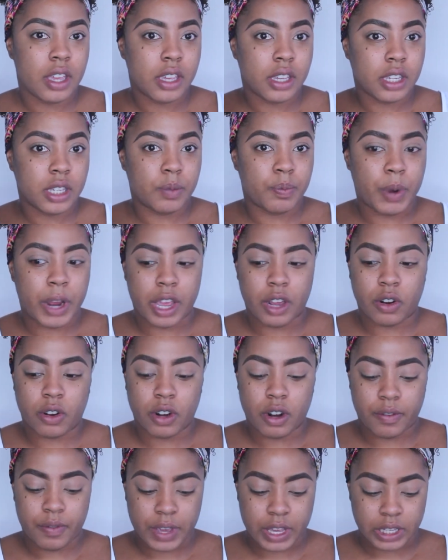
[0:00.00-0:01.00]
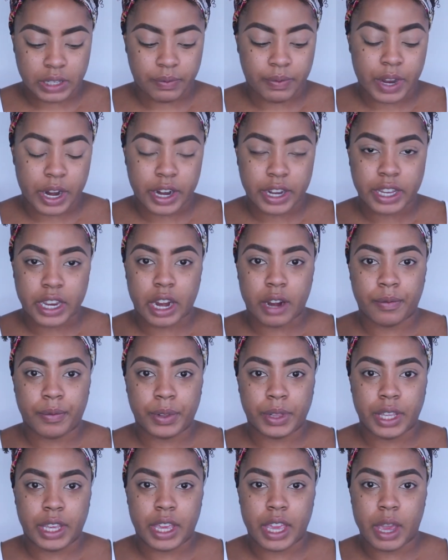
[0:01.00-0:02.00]
spray it on our face very
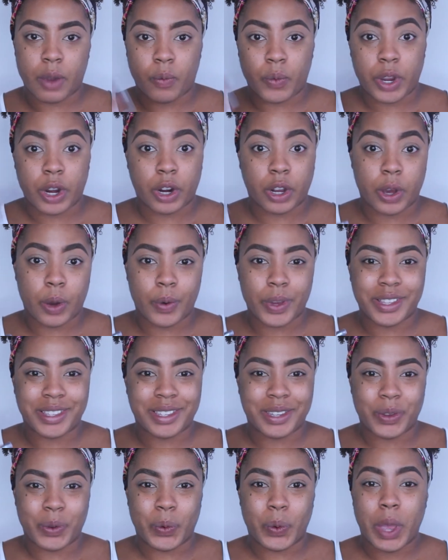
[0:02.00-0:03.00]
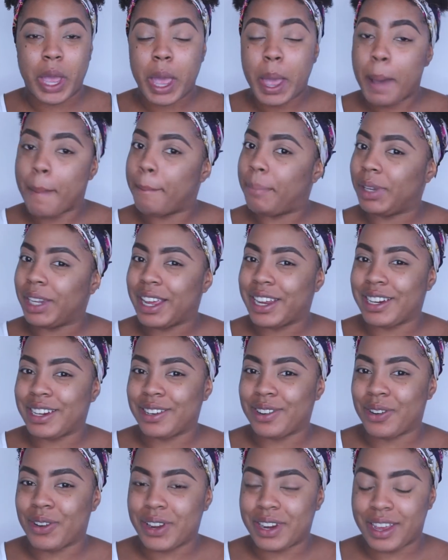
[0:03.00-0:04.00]
carefully, and we are going to blend
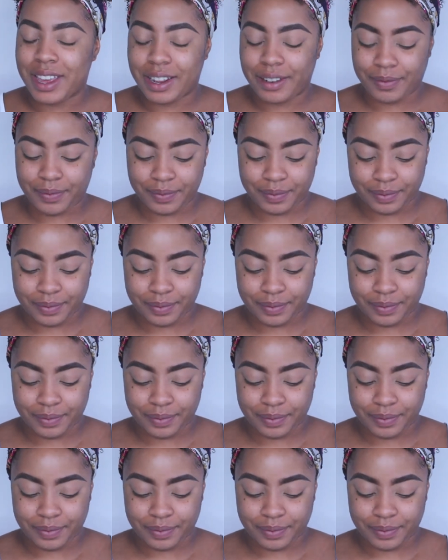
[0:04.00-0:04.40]
it on in.